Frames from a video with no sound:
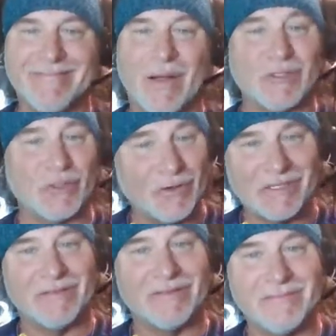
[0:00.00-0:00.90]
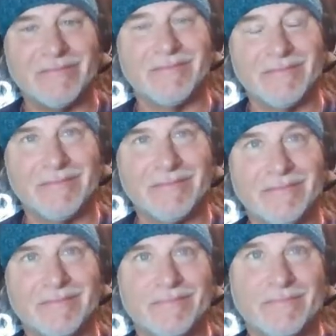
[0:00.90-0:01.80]
I told you.
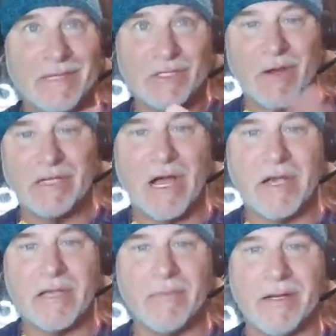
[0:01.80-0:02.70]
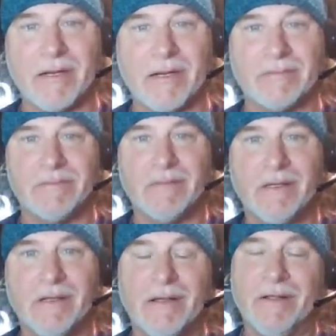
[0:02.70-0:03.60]
That's why I documented it.
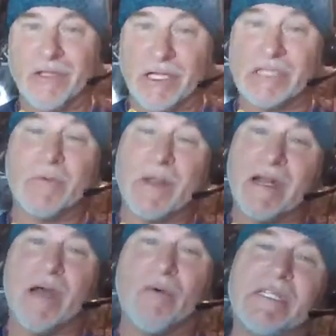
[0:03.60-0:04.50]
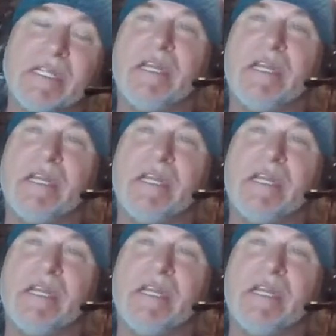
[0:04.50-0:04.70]
This weekend I went to